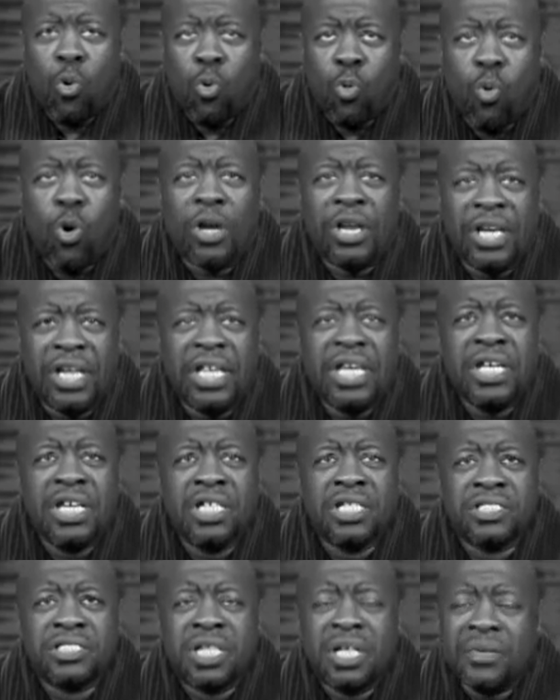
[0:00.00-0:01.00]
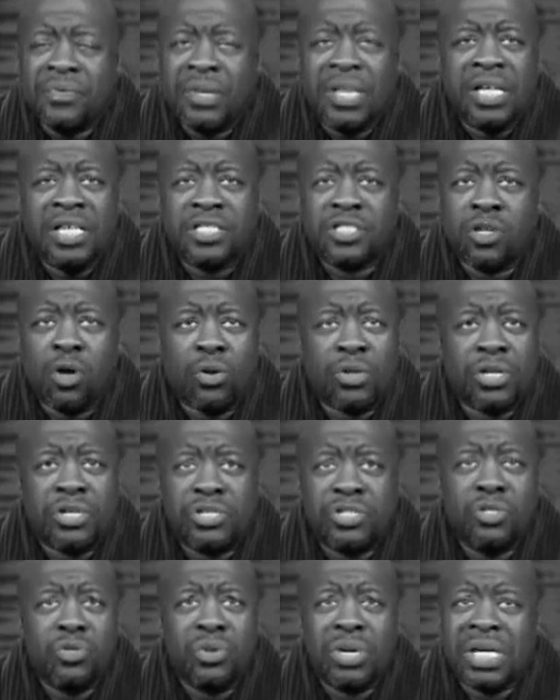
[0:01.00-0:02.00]
what it is that he's going to
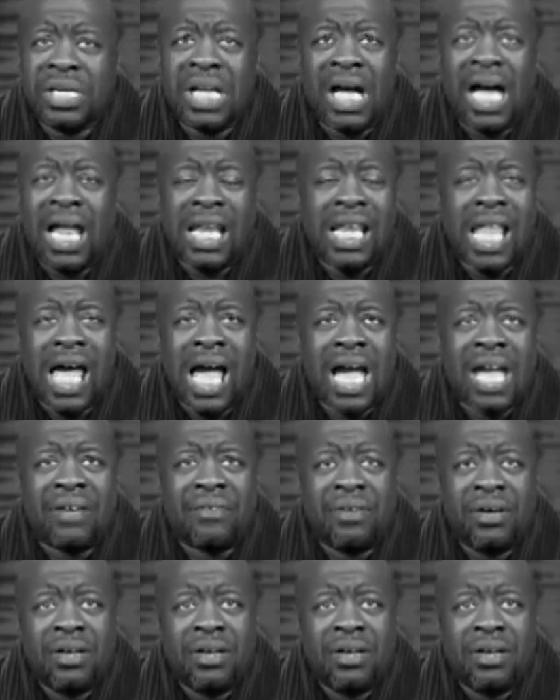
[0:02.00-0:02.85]
do in our life.